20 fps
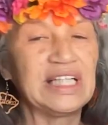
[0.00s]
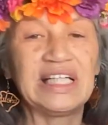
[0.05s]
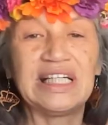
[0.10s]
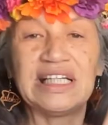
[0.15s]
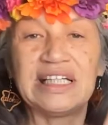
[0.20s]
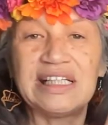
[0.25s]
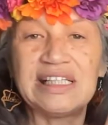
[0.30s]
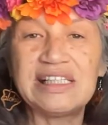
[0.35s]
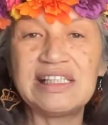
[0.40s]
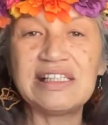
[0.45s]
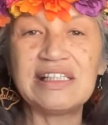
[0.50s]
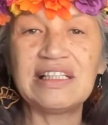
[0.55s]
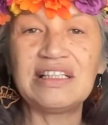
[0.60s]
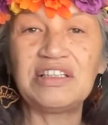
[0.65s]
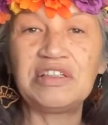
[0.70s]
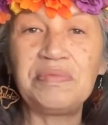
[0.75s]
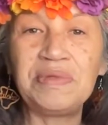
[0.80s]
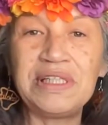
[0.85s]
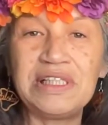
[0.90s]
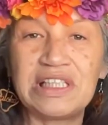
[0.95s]

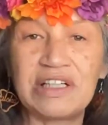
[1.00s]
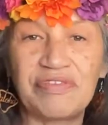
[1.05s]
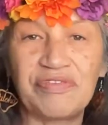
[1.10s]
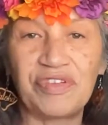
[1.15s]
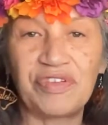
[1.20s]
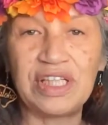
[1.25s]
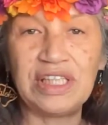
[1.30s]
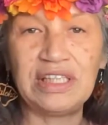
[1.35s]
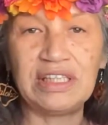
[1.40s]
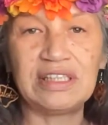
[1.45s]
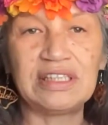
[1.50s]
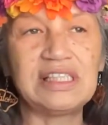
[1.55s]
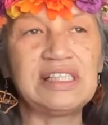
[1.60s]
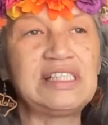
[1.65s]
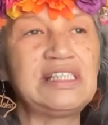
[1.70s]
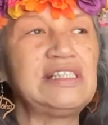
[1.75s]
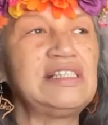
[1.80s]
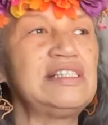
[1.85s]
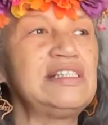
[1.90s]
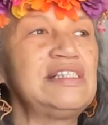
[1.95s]
little bit different. This
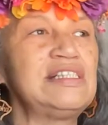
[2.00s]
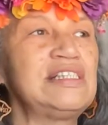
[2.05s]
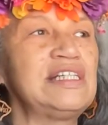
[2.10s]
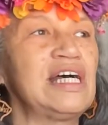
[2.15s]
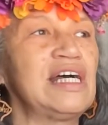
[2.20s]
is